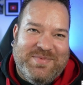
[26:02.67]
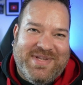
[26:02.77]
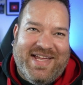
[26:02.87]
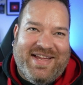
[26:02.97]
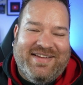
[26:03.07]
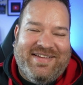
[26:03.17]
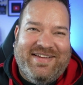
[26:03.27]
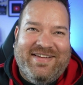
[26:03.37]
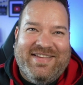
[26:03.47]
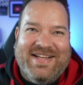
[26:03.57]
in that
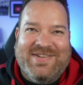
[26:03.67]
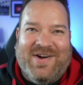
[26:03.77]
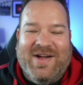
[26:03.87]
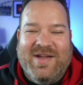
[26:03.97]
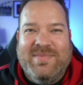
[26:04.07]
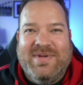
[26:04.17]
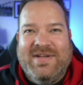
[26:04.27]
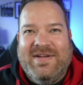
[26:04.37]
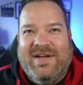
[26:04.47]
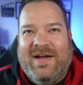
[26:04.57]
at that time.
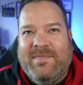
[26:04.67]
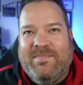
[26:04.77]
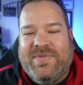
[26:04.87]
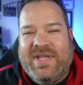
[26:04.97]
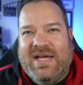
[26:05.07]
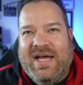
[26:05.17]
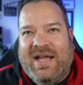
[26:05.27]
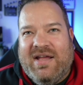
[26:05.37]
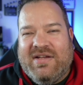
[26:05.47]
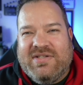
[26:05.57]

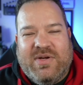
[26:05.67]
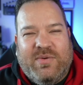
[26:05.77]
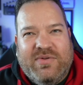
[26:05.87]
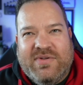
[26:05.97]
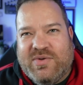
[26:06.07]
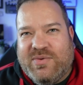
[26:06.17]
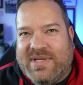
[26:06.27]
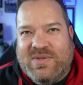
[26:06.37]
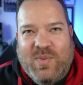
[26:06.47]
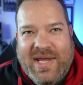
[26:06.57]
So there's all
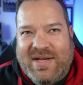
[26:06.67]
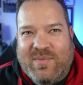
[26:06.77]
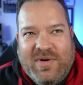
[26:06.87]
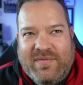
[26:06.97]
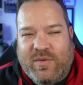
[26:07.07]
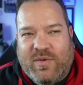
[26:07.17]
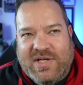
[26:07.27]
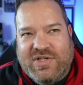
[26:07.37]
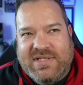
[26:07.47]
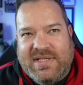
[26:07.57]
these weird and wonderful
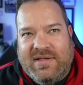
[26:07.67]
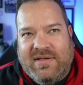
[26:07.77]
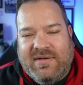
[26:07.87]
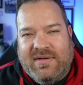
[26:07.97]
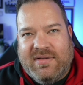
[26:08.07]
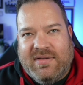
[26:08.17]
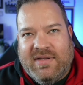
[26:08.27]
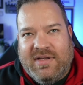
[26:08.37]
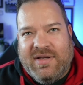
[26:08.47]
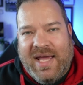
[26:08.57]
questions that you
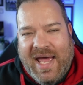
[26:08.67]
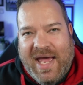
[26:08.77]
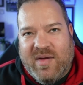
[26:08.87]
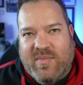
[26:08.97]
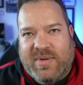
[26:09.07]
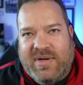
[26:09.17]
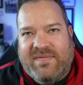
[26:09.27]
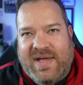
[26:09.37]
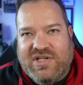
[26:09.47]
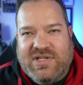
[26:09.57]
get, but
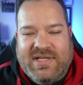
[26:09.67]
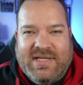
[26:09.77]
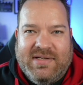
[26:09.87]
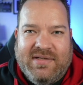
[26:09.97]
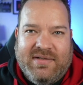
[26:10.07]
eventually